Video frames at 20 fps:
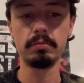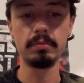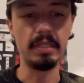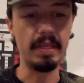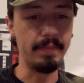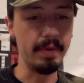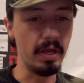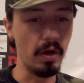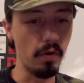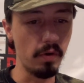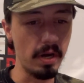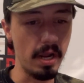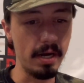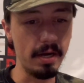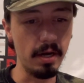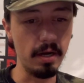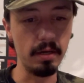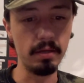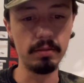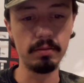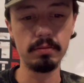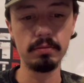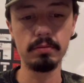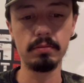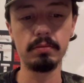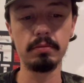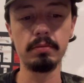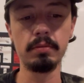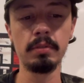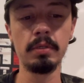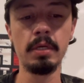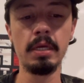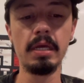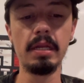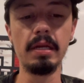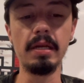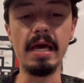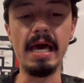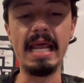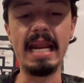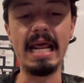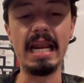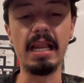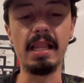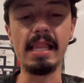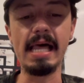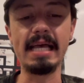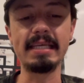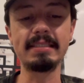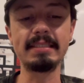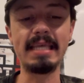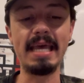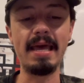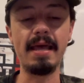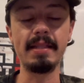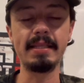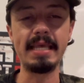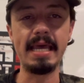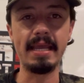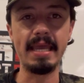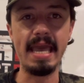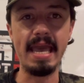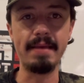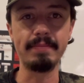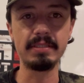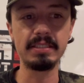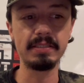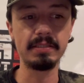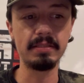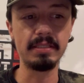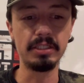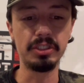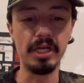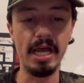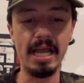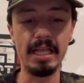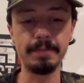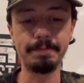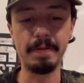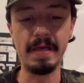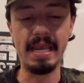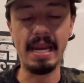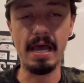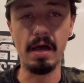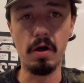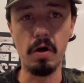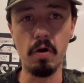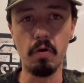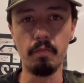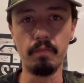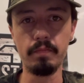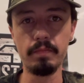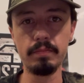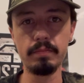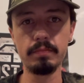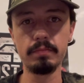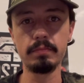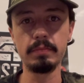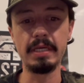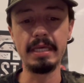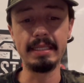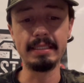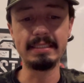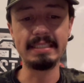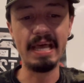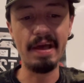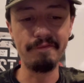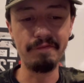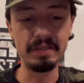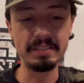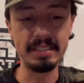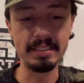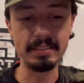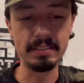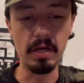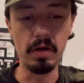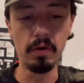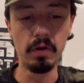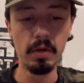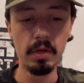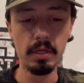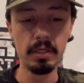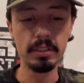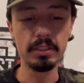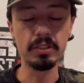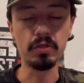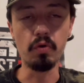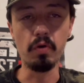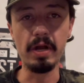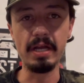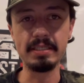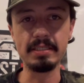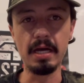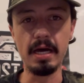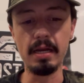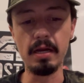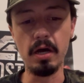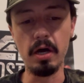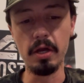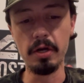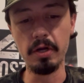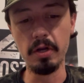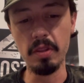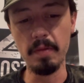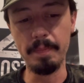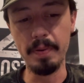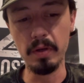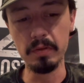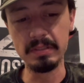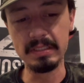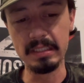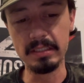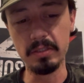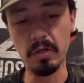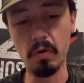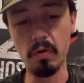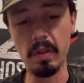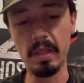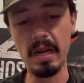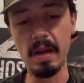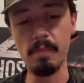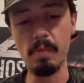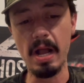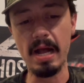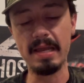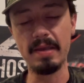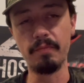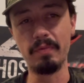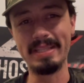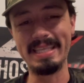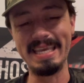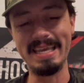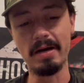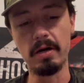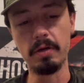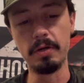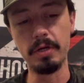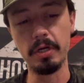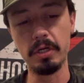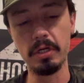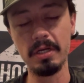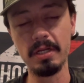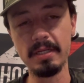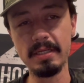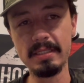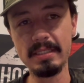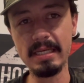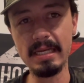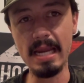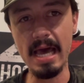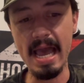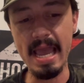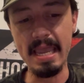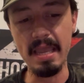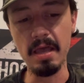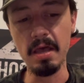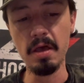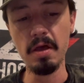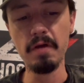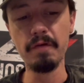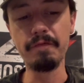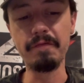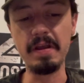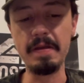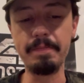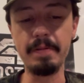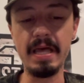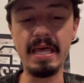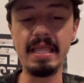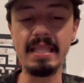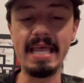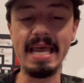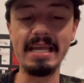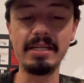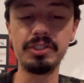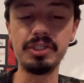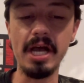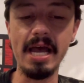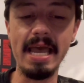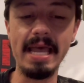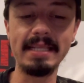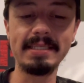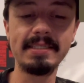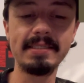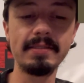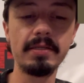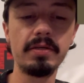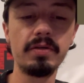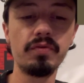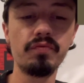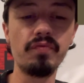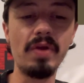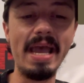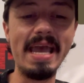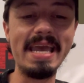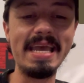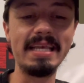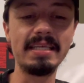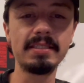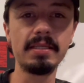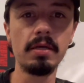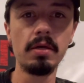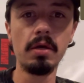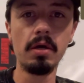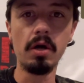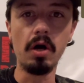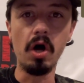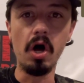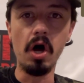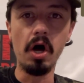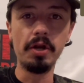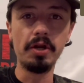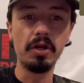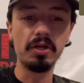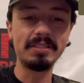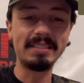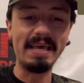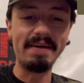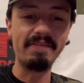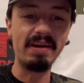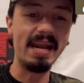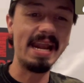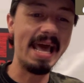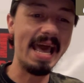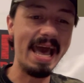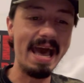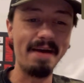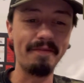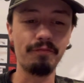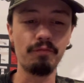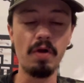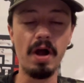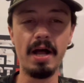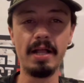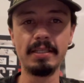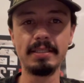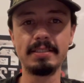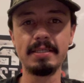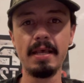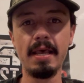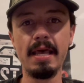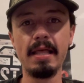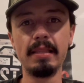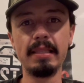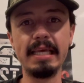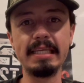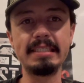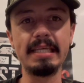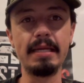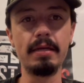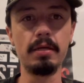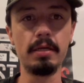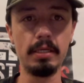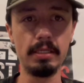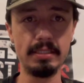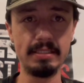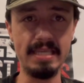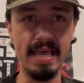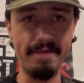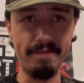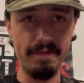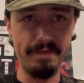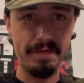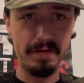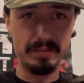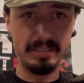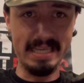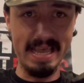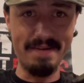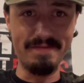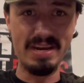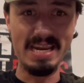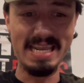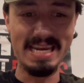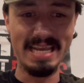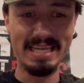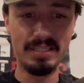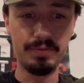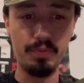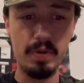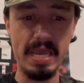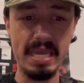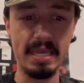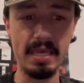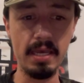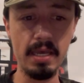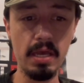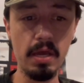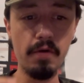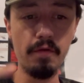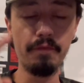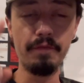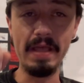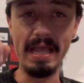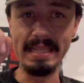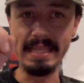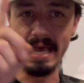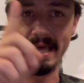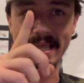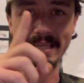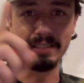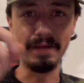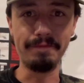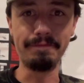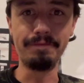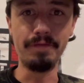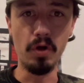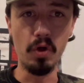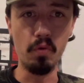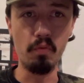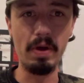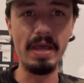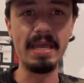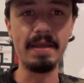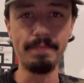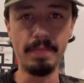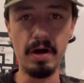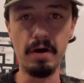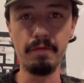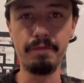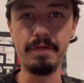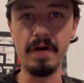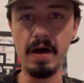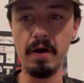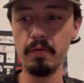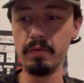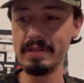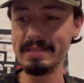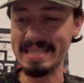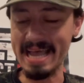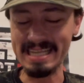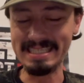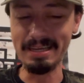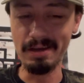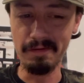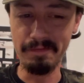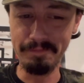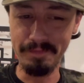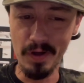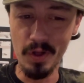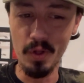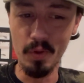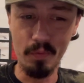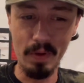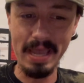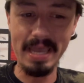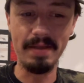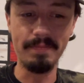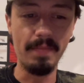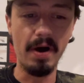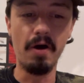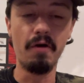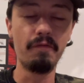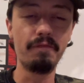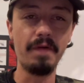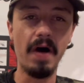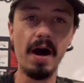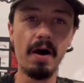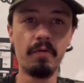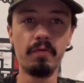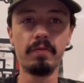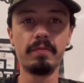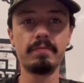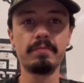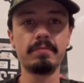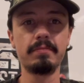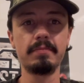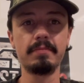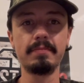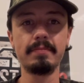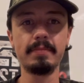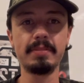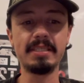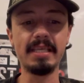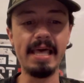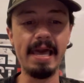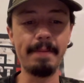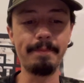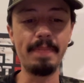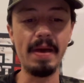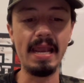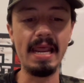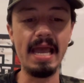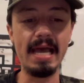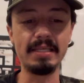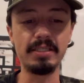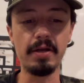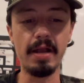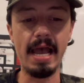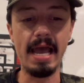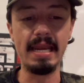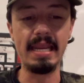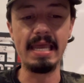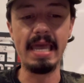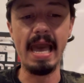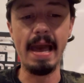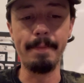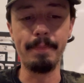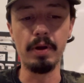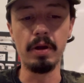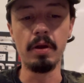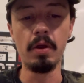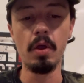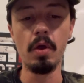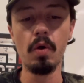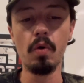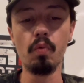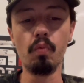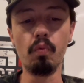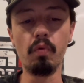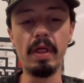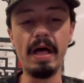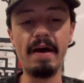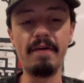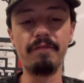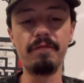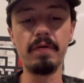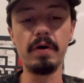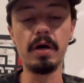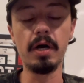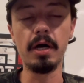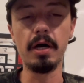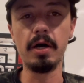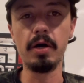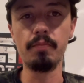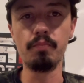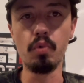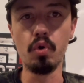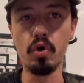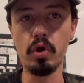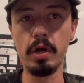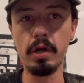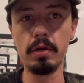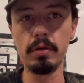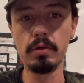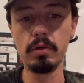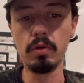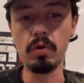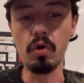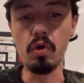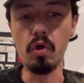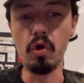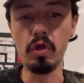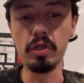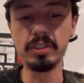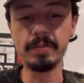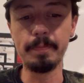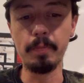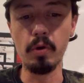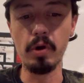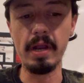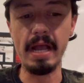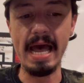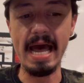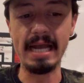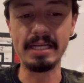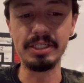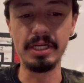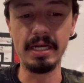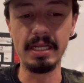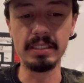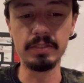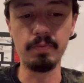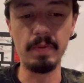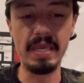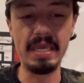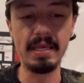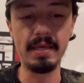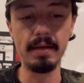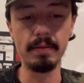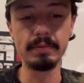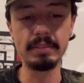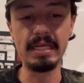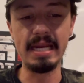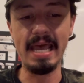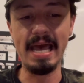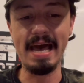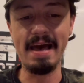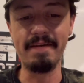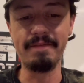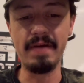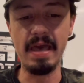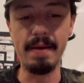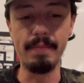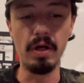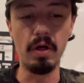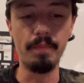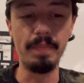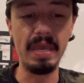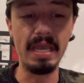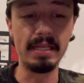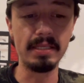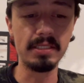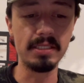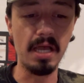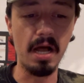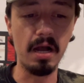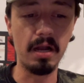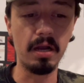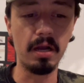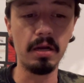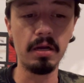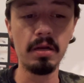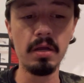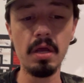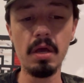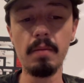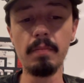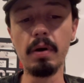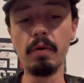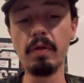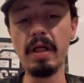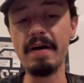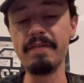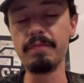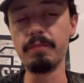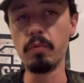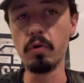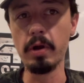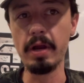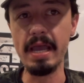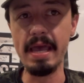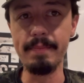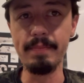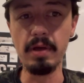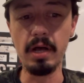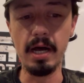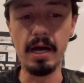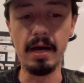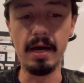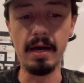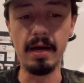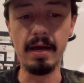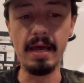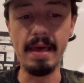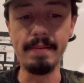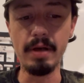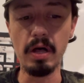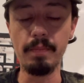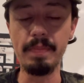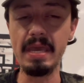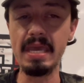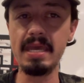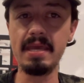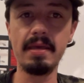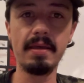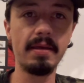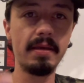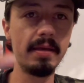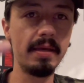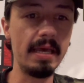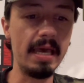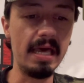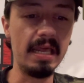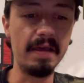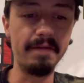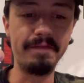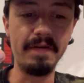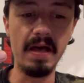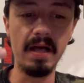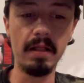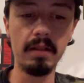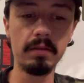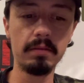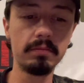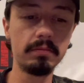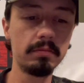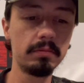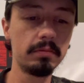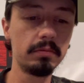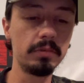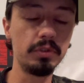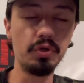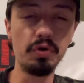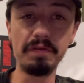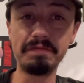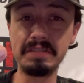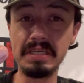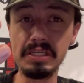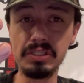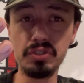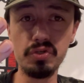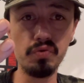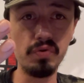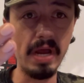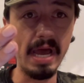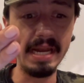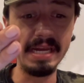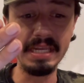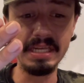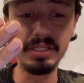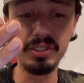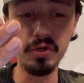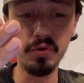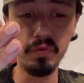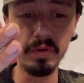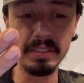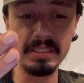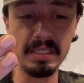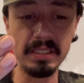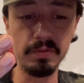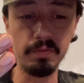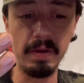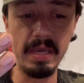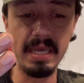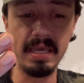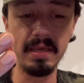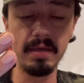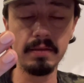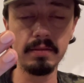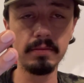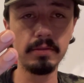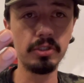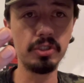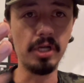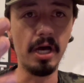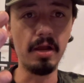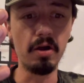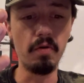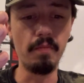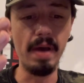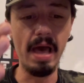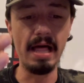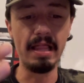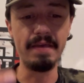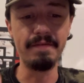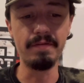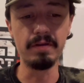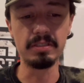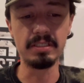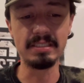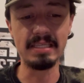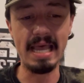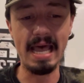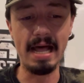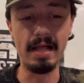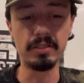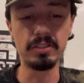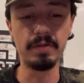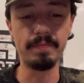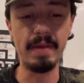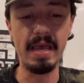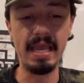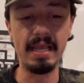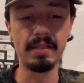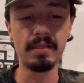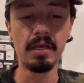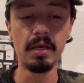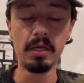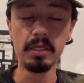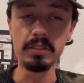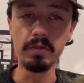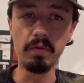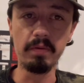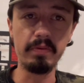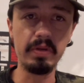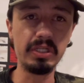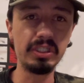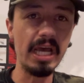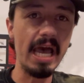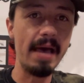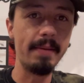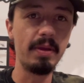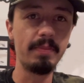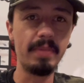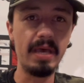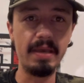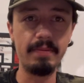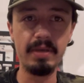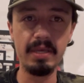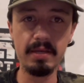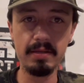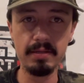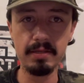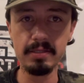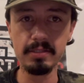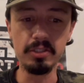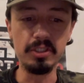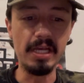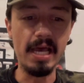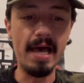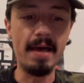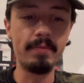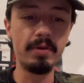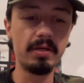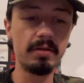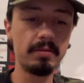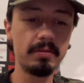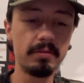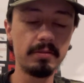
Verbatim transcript: They've been going under. Nine out of the last ten, games, the Giants played at home in San Francisco. Score has gone under the posted total, and I'm rocking with the under tonight. Free play today, Giants, Rays, under seven and a half runs. Listen, seven for 70 this week. Now that's a full week, mofo. That's a full week, mofo. Select Benny as your handicapper. We'll have uh, more all sport action this week. Today I have MLB and soccer, but we'll have more M- uh, MLB, NFL, UFC 292 is this week. Sean O'Malley versus Aljamain. So we'll be jamming, baby. Jamming.